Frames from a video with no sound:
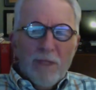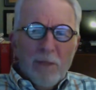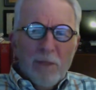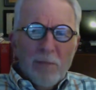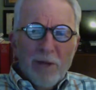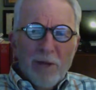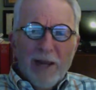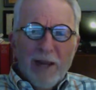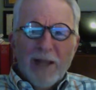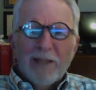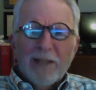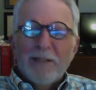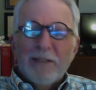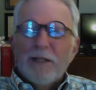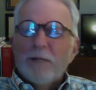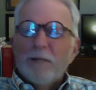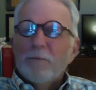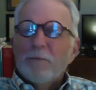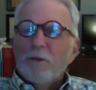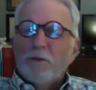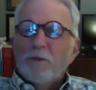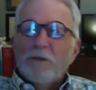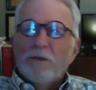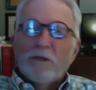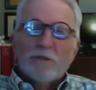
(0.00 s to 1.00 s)

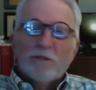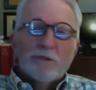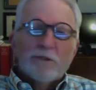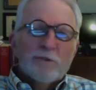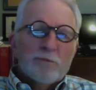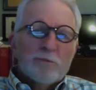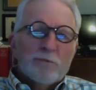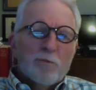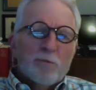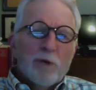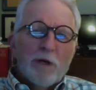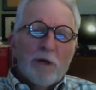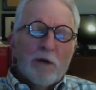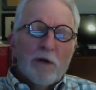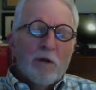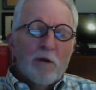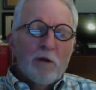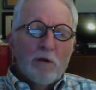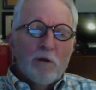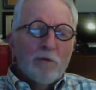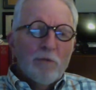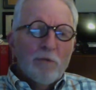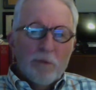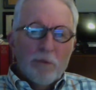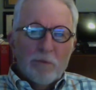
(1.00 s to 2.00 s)
academically, they're spread all
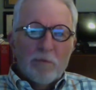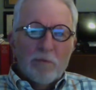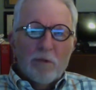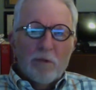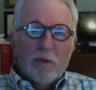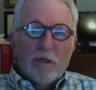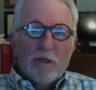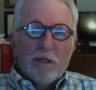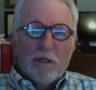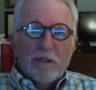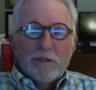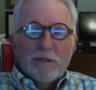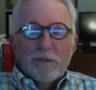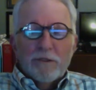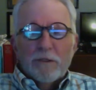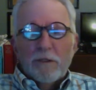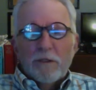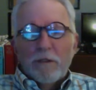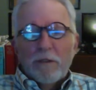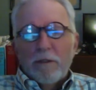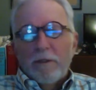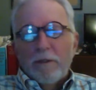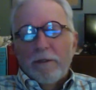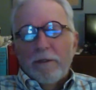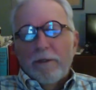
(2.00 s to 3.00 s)
over the place.
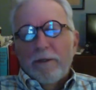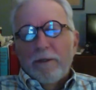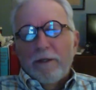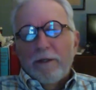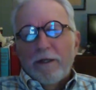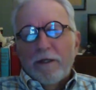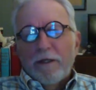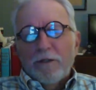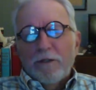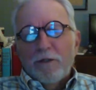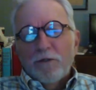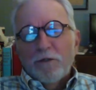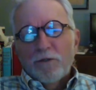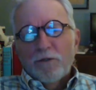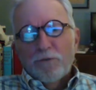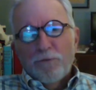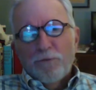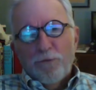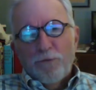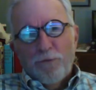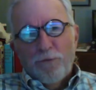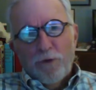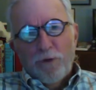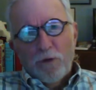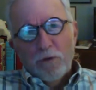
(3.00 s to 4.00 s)
And you're
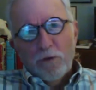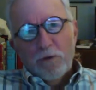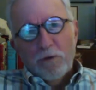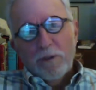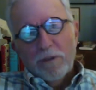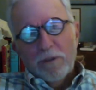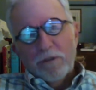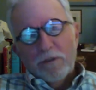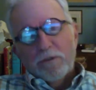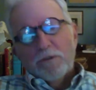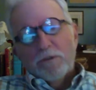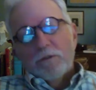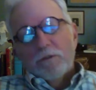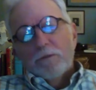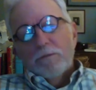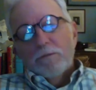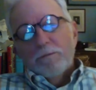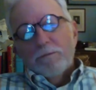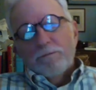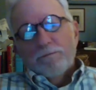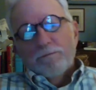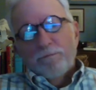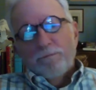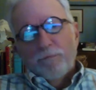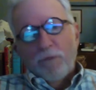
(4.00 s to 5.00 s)
focused.
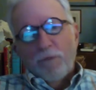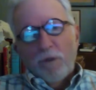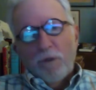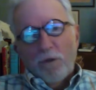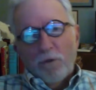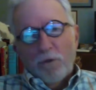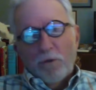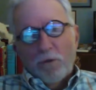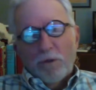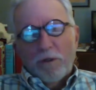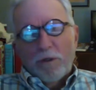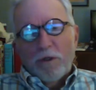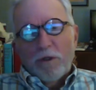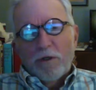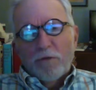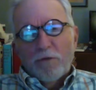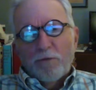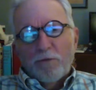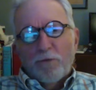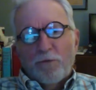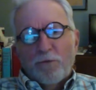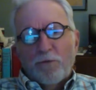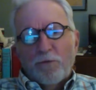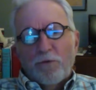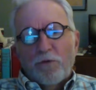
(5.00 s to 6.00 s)
You were here
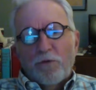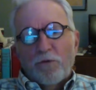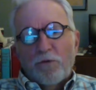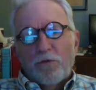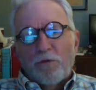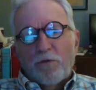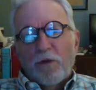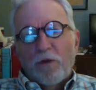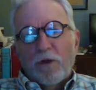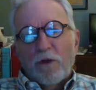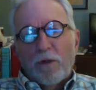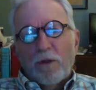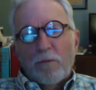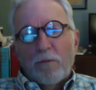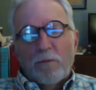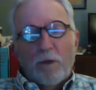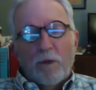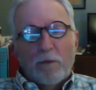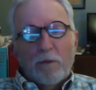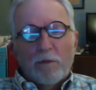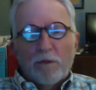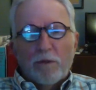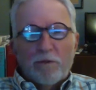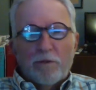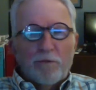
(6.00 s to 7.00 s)
to study
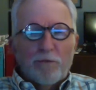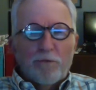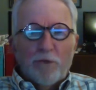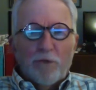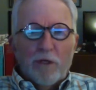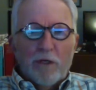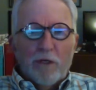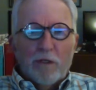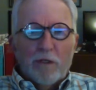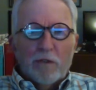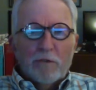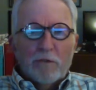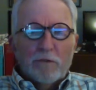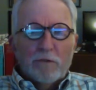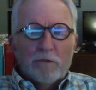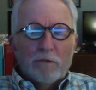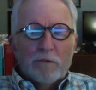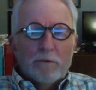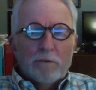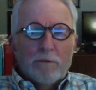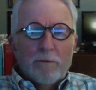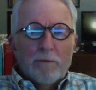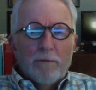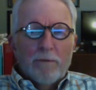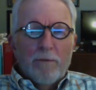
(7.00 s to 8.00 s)
public affairs.
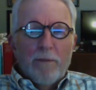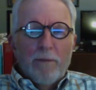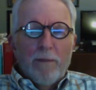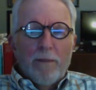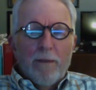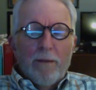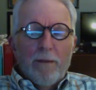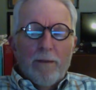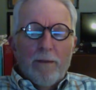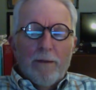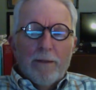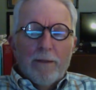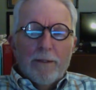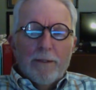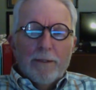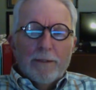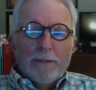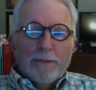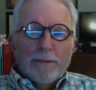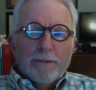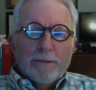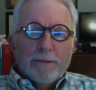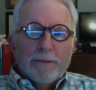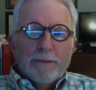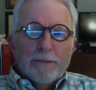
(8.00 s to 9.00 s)

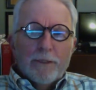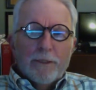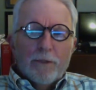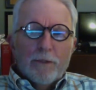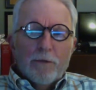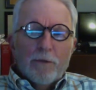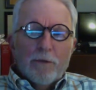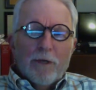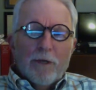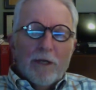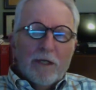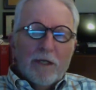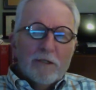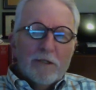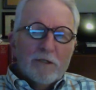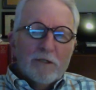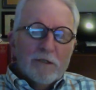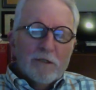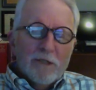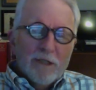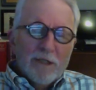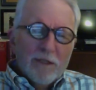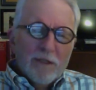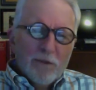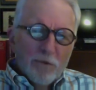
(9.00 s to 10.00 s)
So I
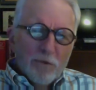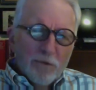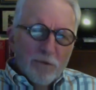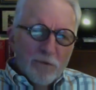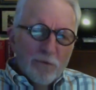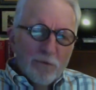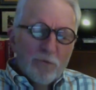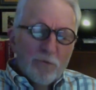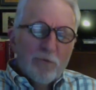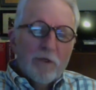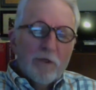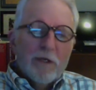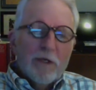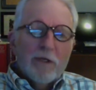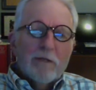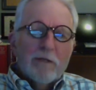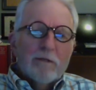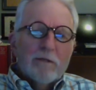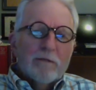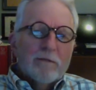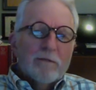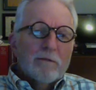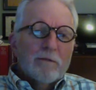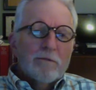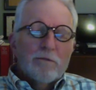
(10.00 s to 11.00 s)
go through
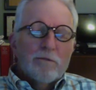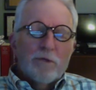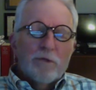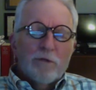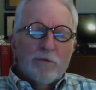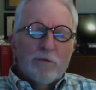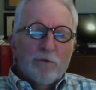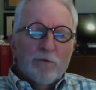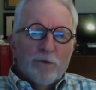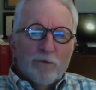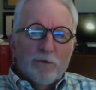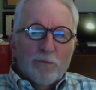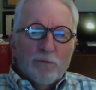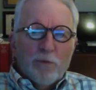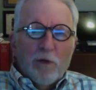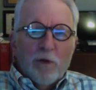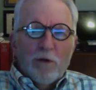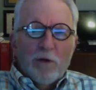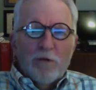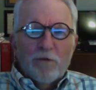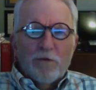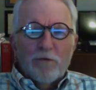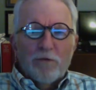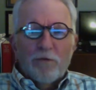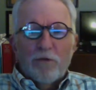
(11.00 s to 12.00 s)
that, the very first part
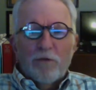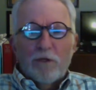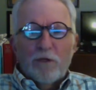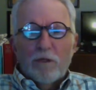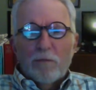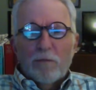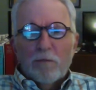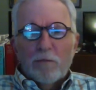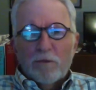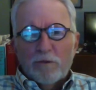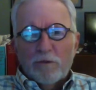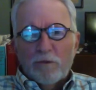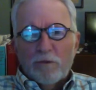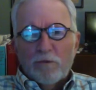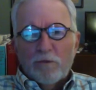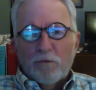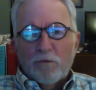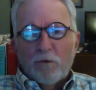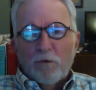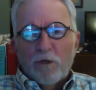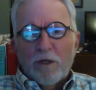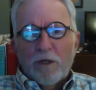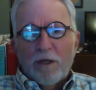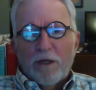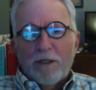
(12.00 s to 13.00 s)
of the syllabus of
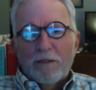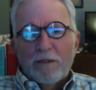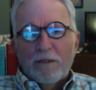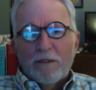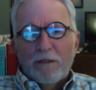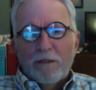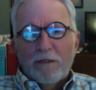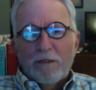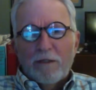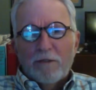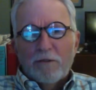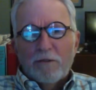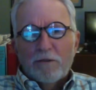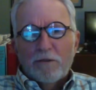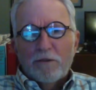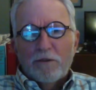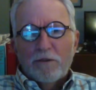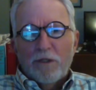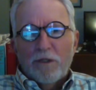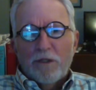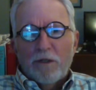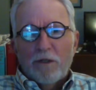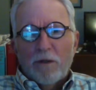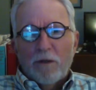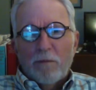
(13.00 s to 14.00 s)
what I
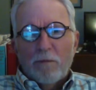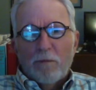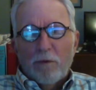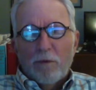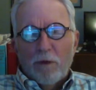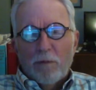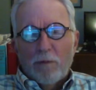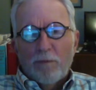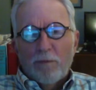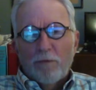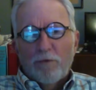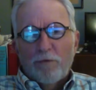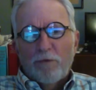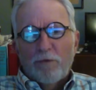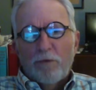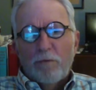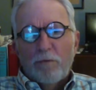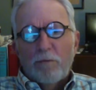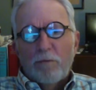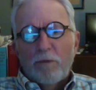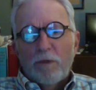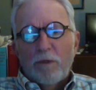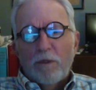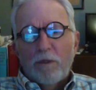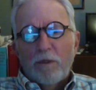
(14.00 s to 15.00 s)
understand our purpose to
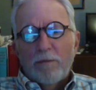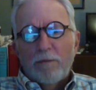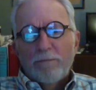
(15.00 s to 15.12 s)
be.